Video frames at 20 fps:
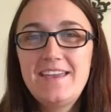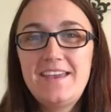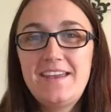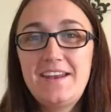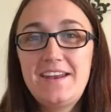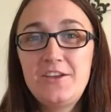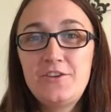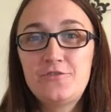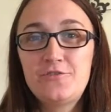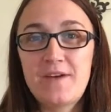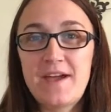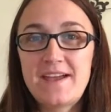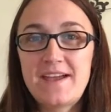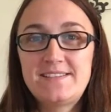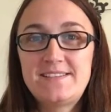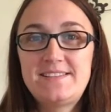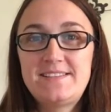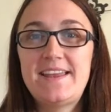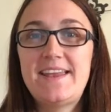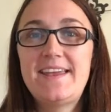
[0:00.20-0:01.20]
Getting grass
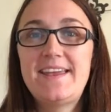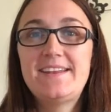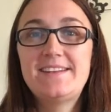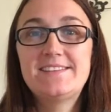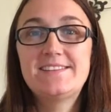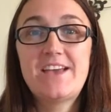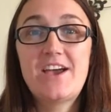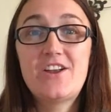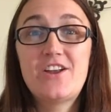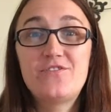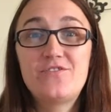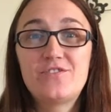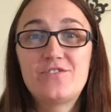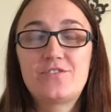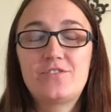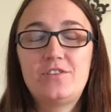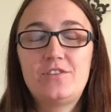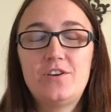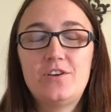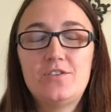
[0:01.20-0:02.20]
stains out of your
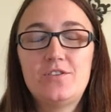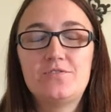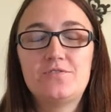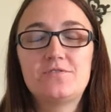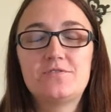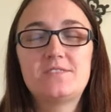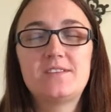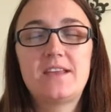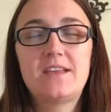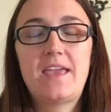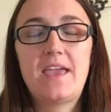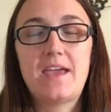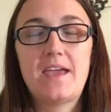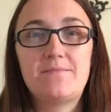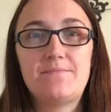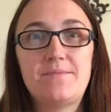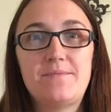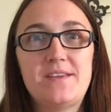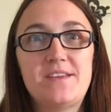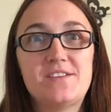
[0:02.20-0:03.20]
clothes
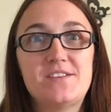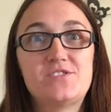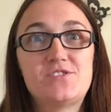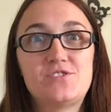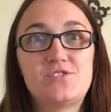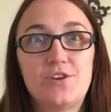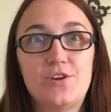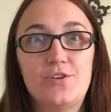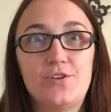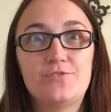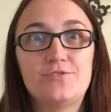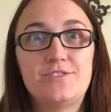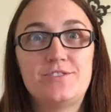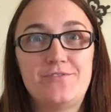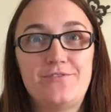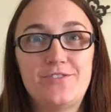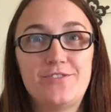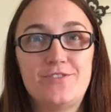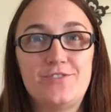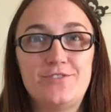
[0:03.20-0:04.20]
can be so
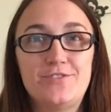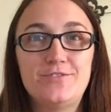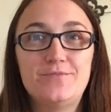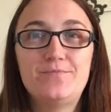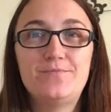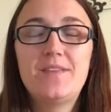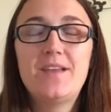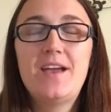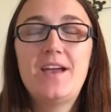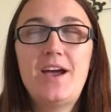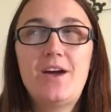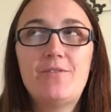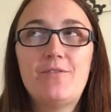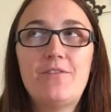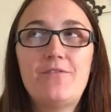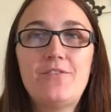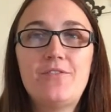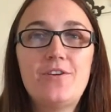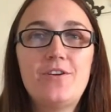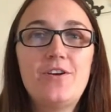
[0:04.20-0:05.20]
difficult.
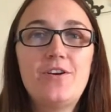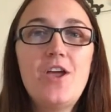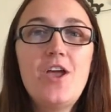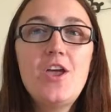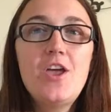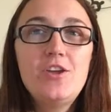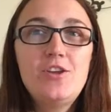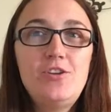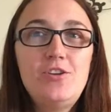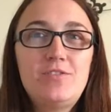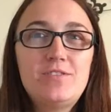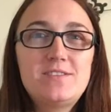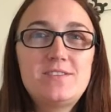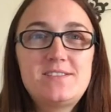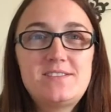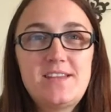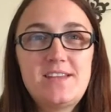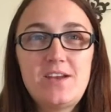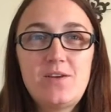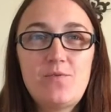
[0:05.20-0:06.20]
However, you can
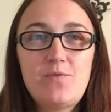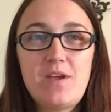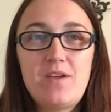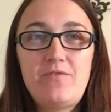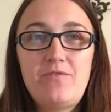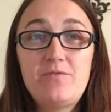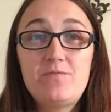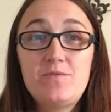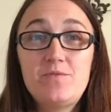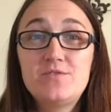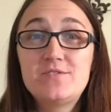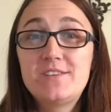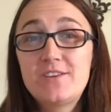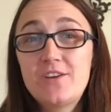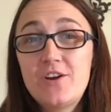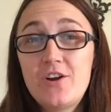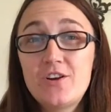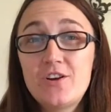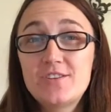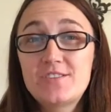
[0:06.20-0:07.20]
stay away from using
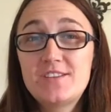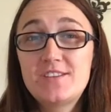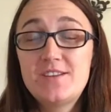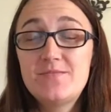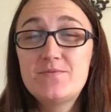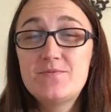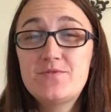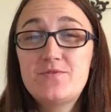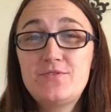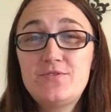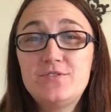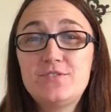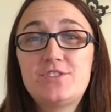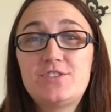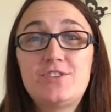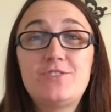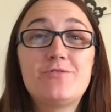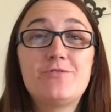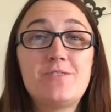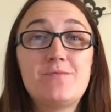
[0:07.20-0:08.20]
harsh chemicals
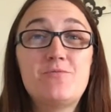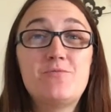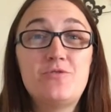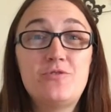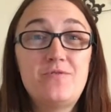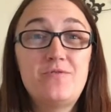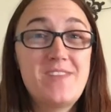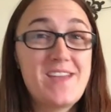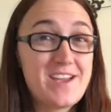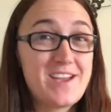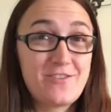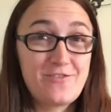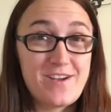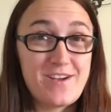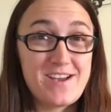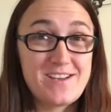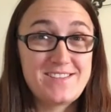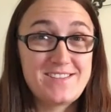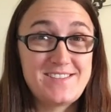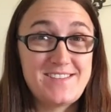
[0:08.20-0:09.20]
to remove that
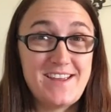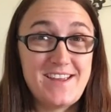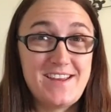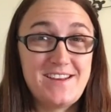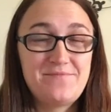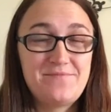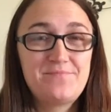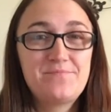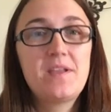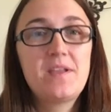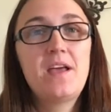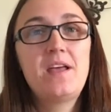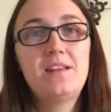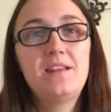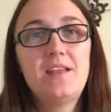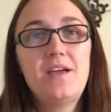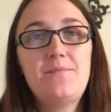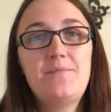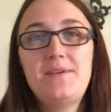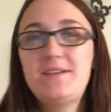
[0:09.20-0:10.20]
grass stain.
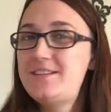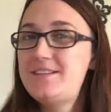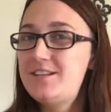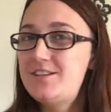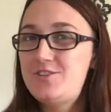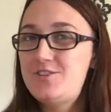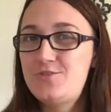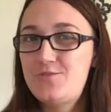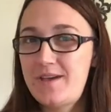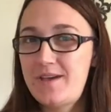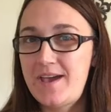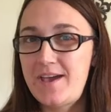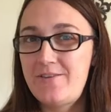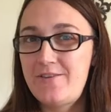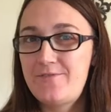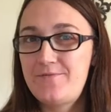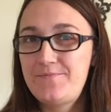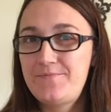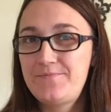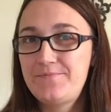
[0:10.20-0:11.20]
Let me teach you
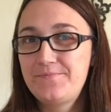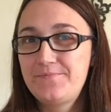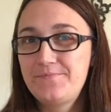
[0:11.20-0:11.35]
how.